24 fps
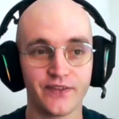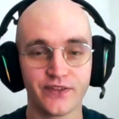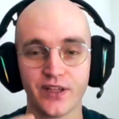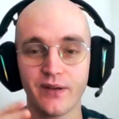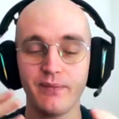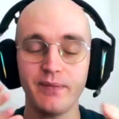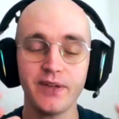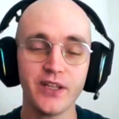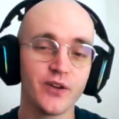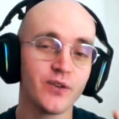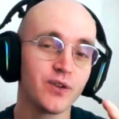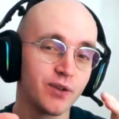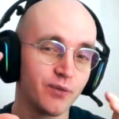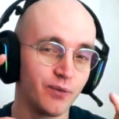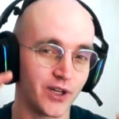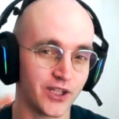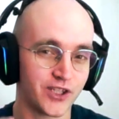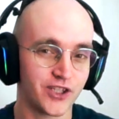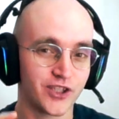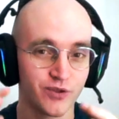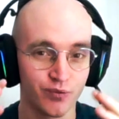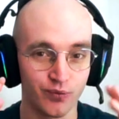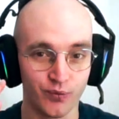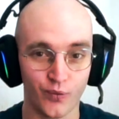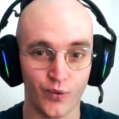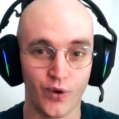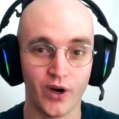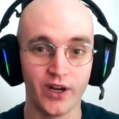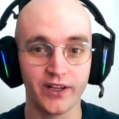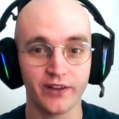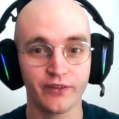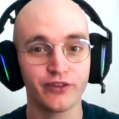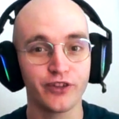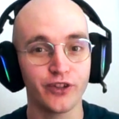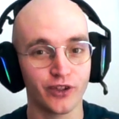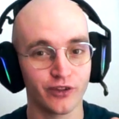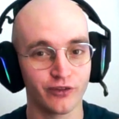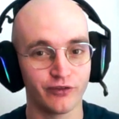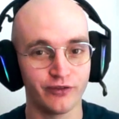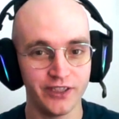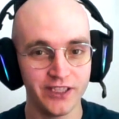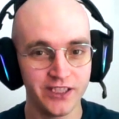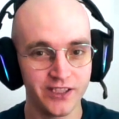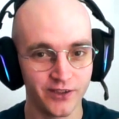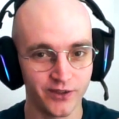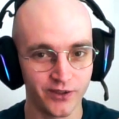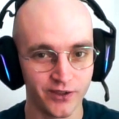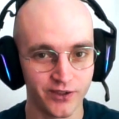if somebody only watches one of your
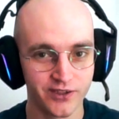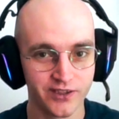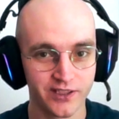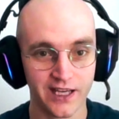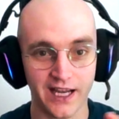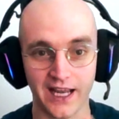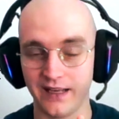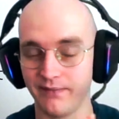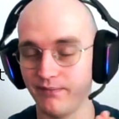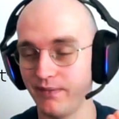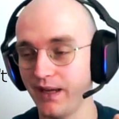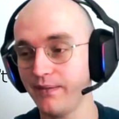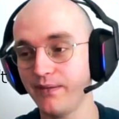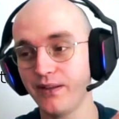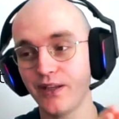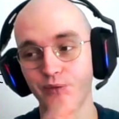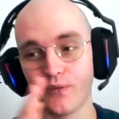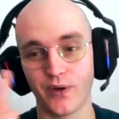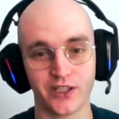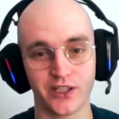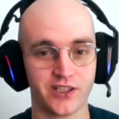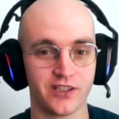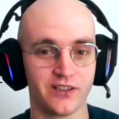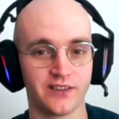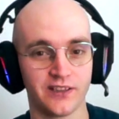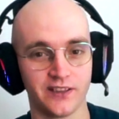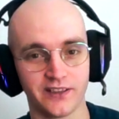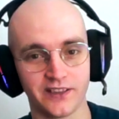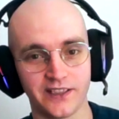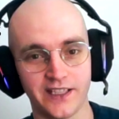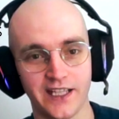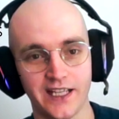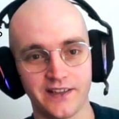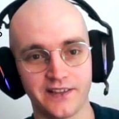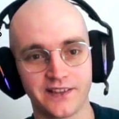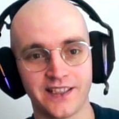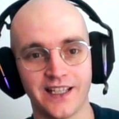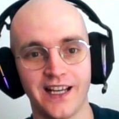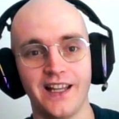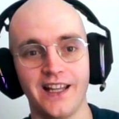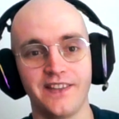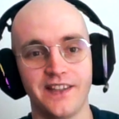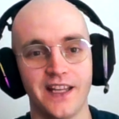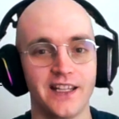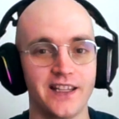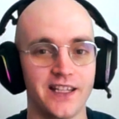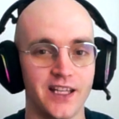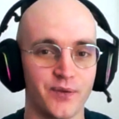videos and maybe they watch until the end
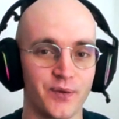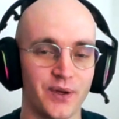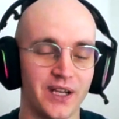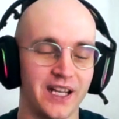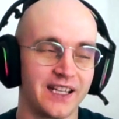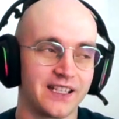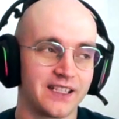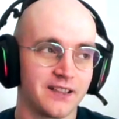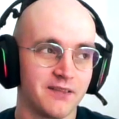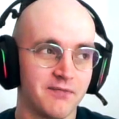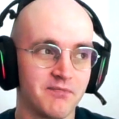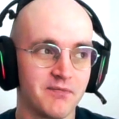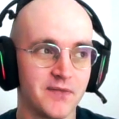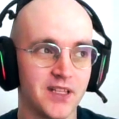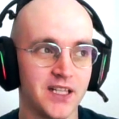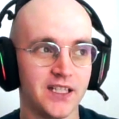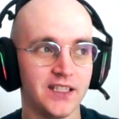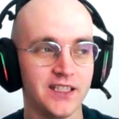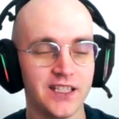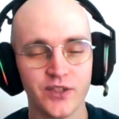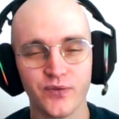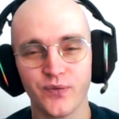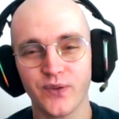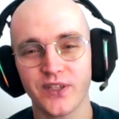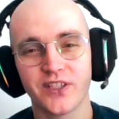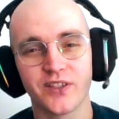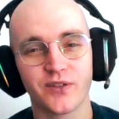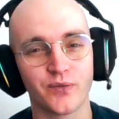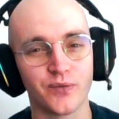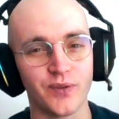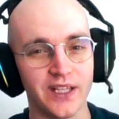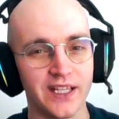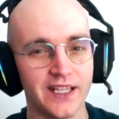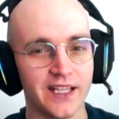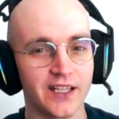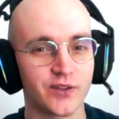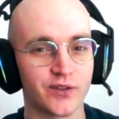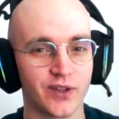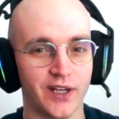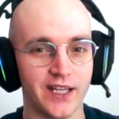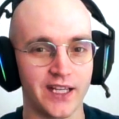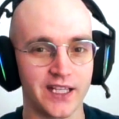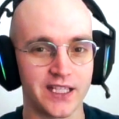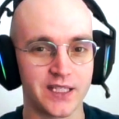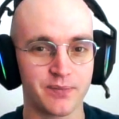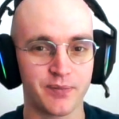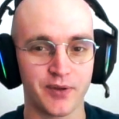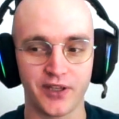and then they were like, this wasn't really a great
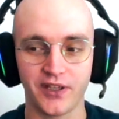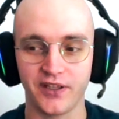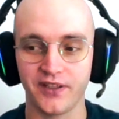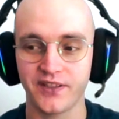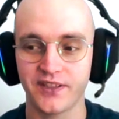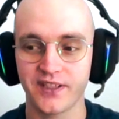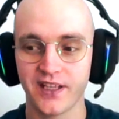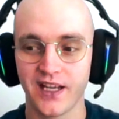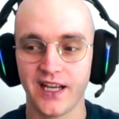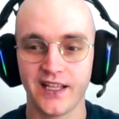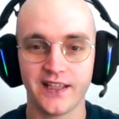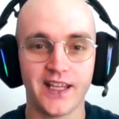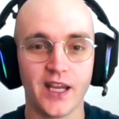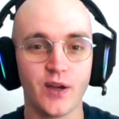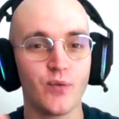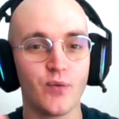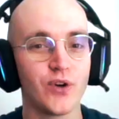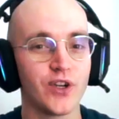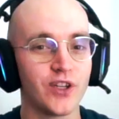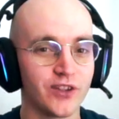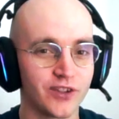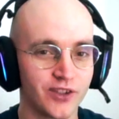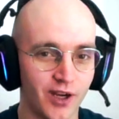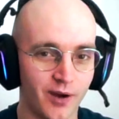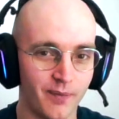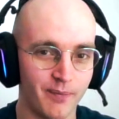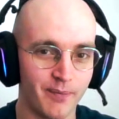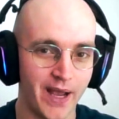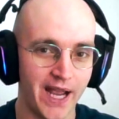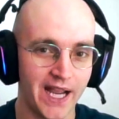experience, they wouldn't come